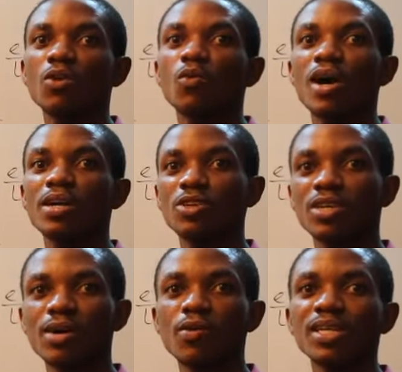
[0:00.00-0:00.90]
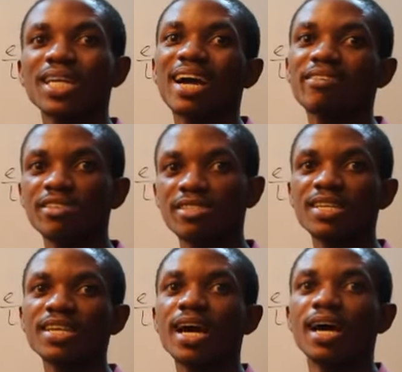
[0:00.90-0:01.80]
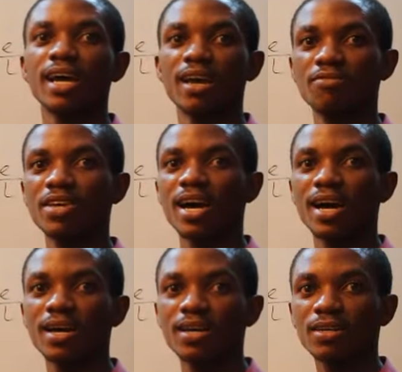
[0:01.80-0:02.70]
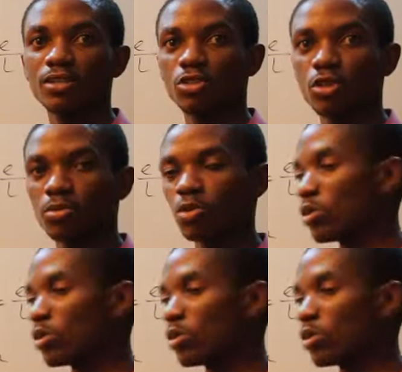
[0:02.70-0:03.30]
while the other one carries a heavier job.